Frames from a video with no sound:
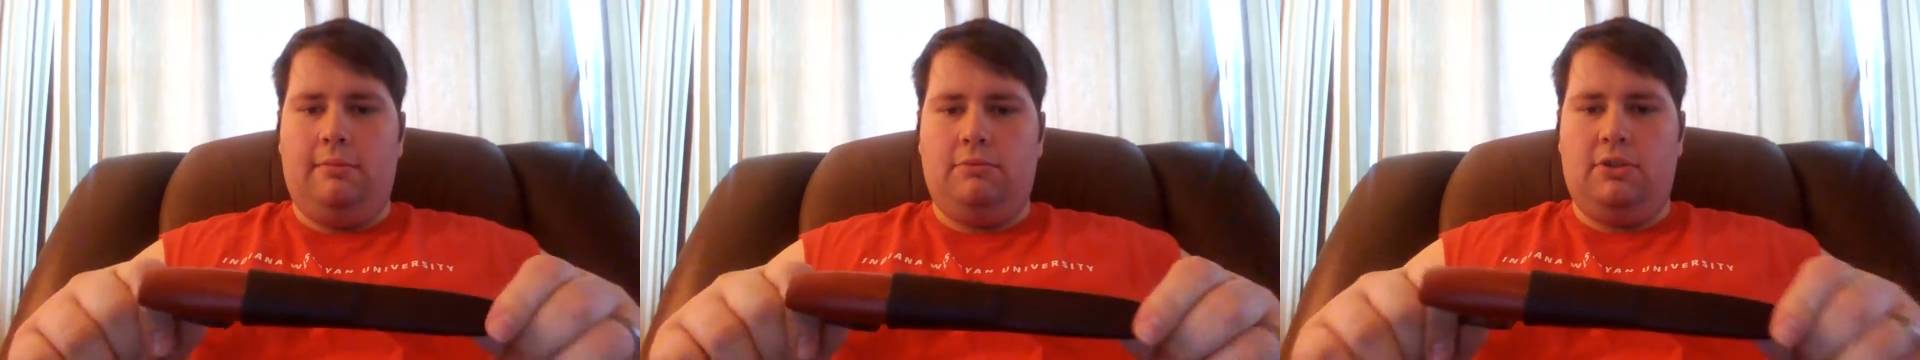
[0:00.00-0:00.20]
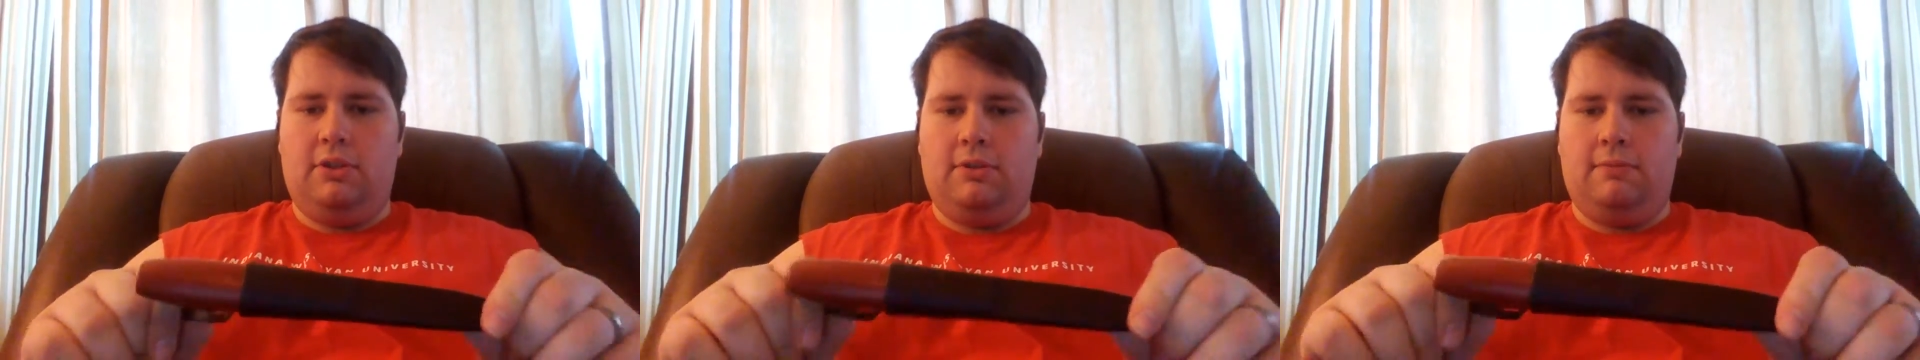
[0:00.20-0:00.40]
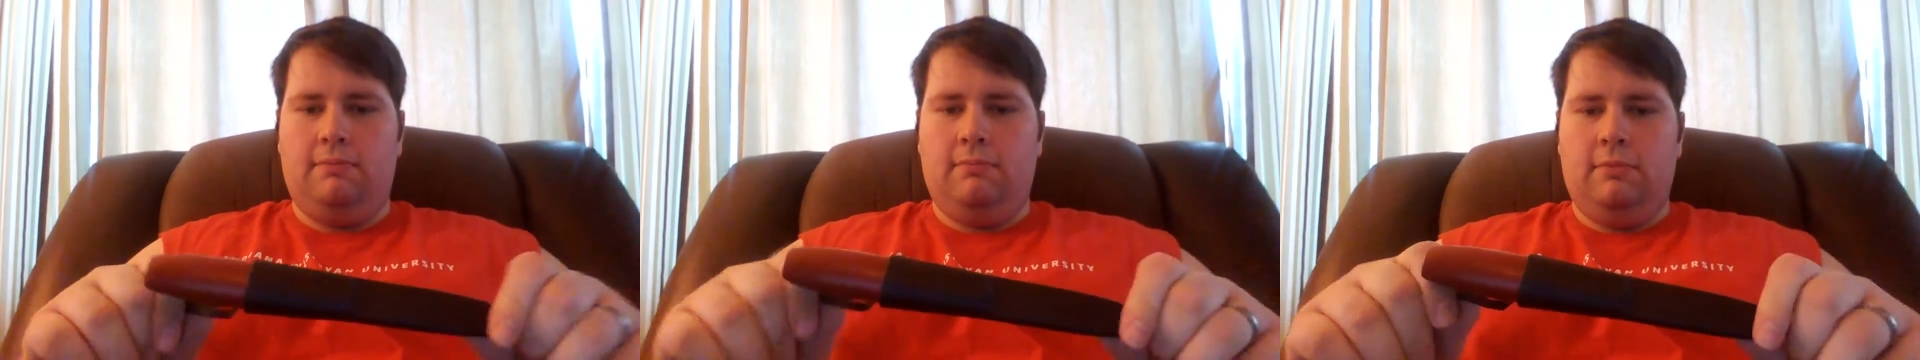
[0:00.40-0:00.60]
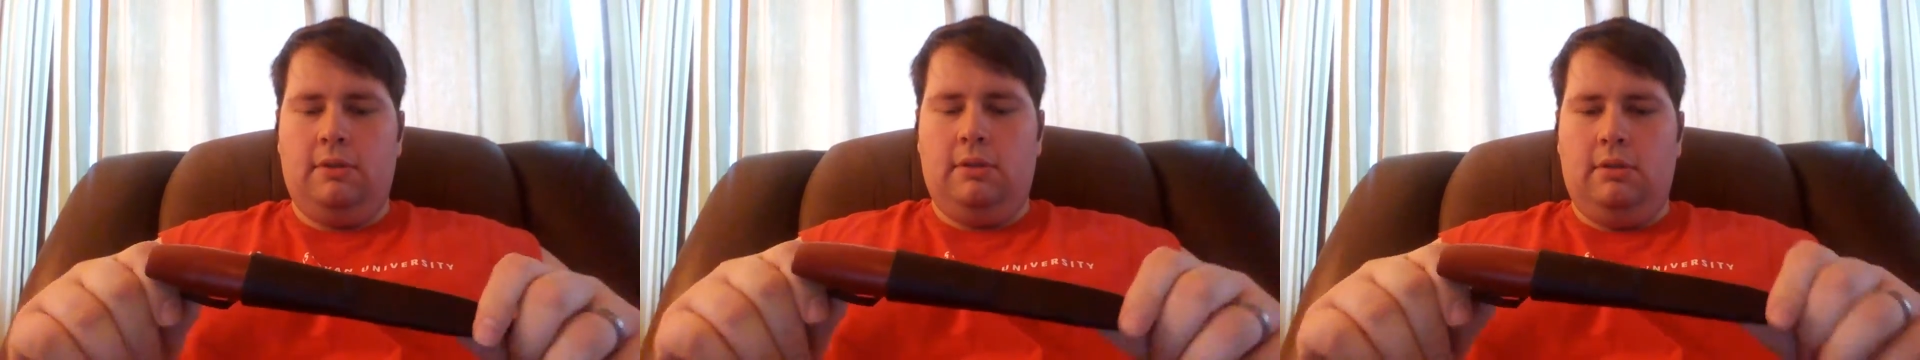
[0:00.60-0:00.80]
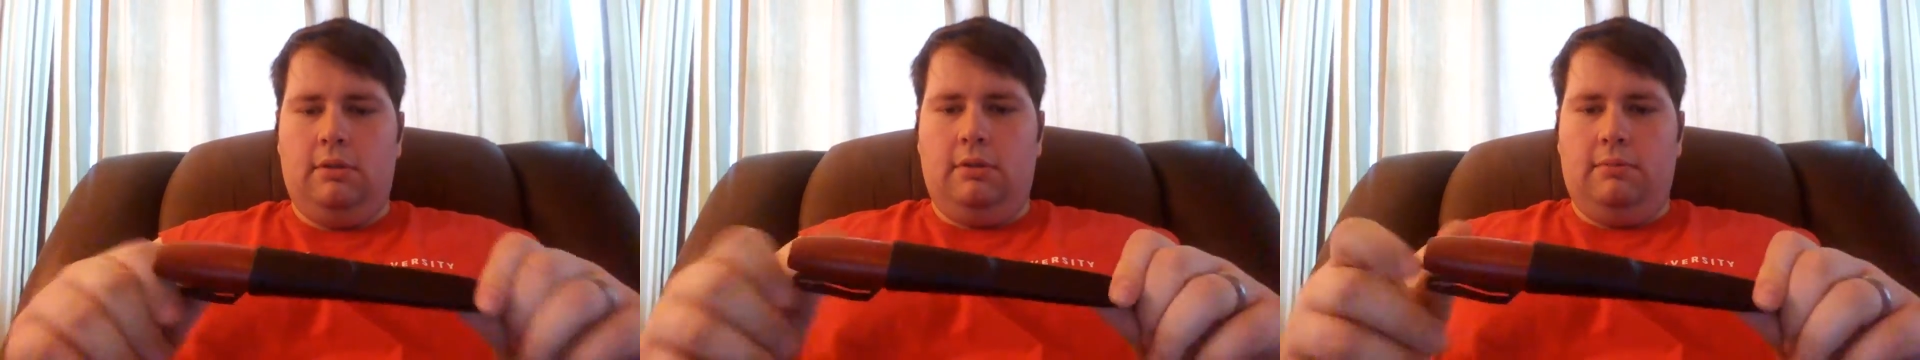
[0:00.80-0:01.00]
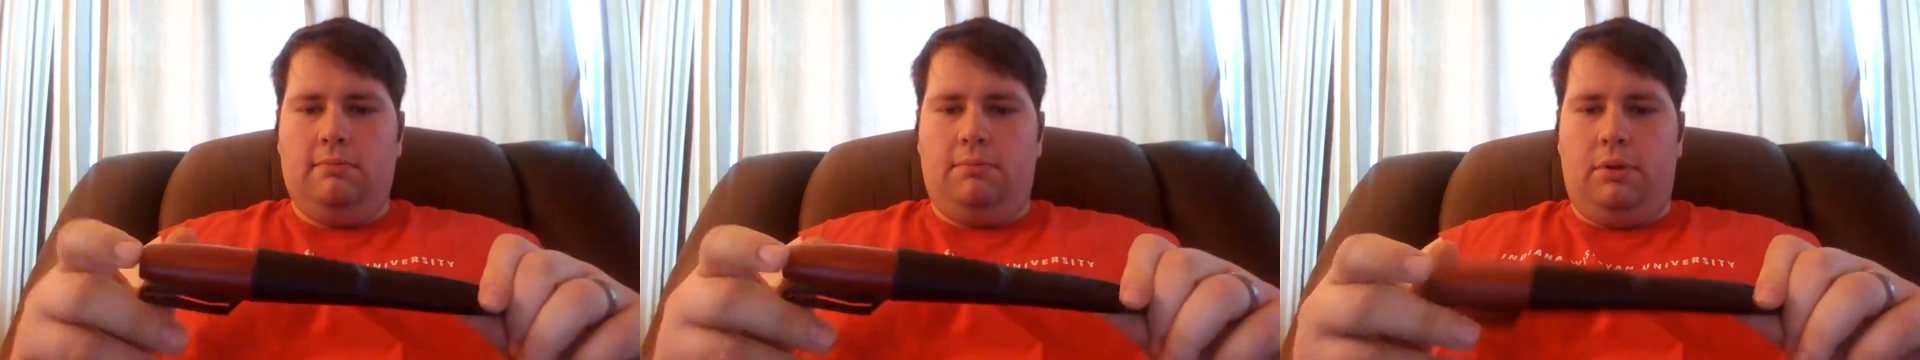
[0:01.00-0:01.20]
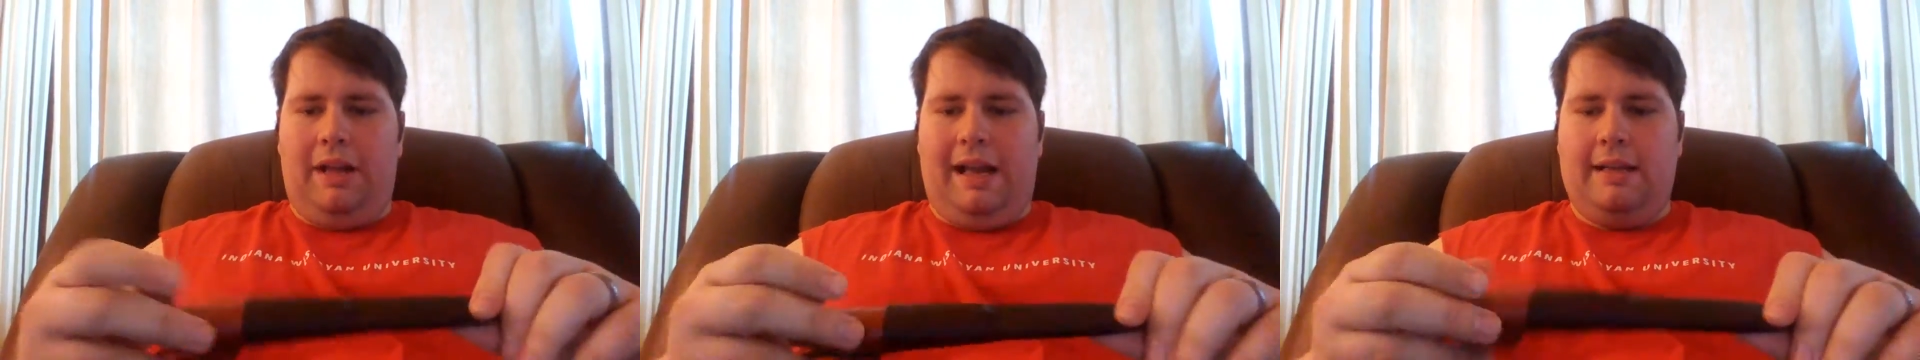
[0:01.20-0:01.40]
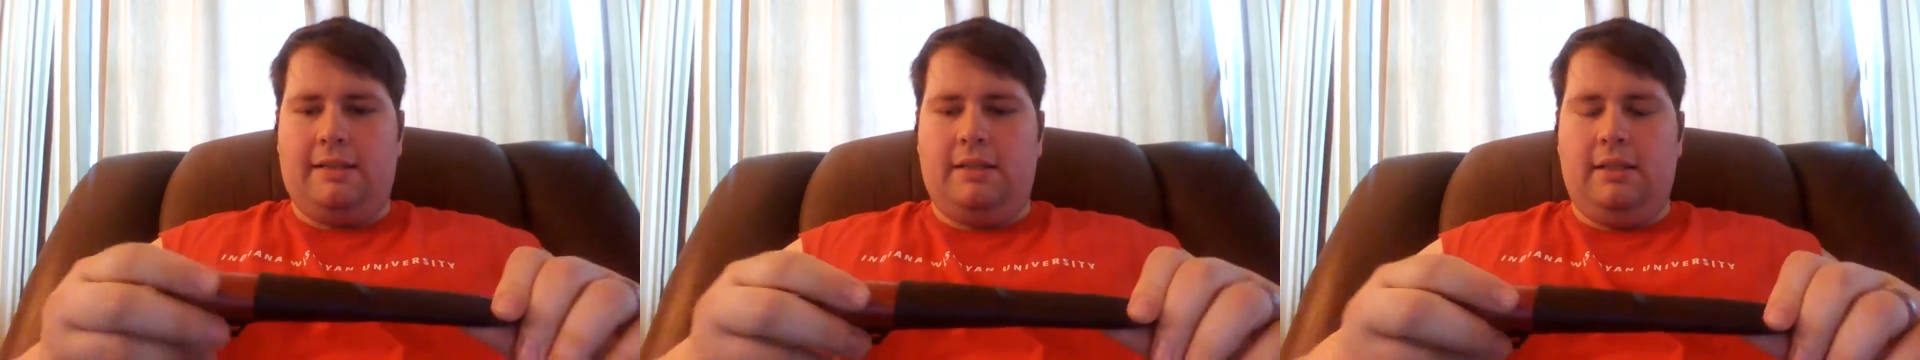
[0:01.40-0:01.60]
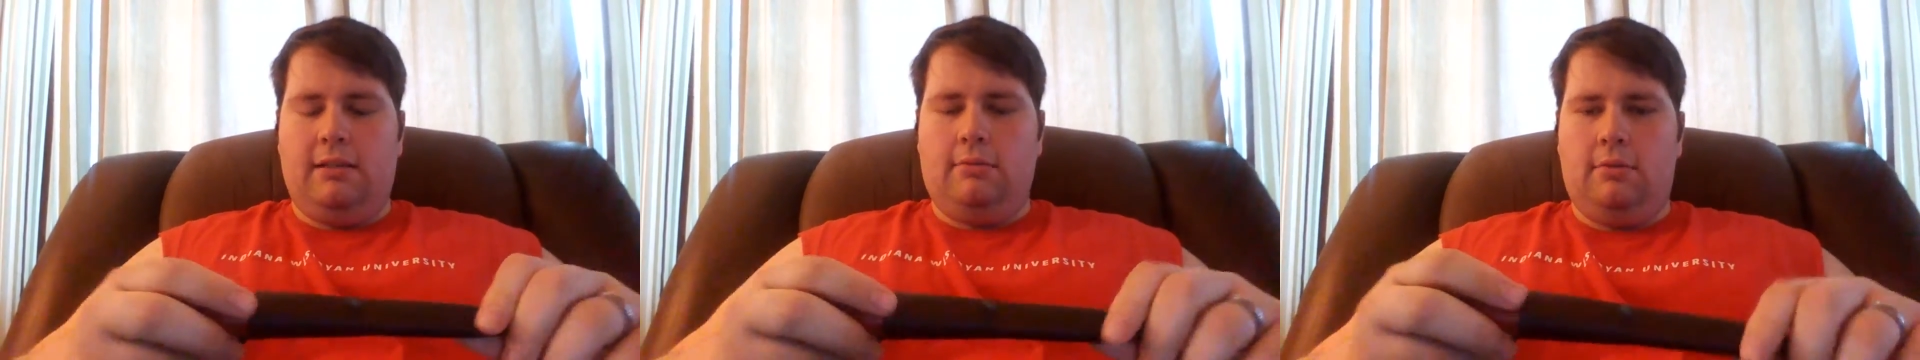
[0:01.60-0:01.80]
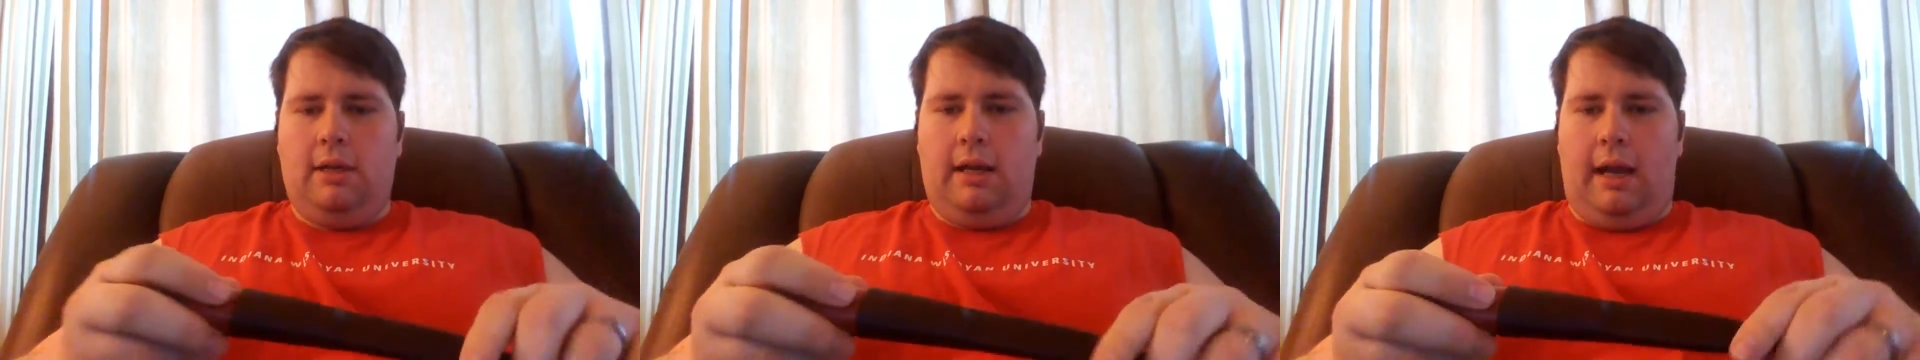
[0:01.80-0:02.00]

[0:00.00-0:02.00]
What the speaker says: just plastic.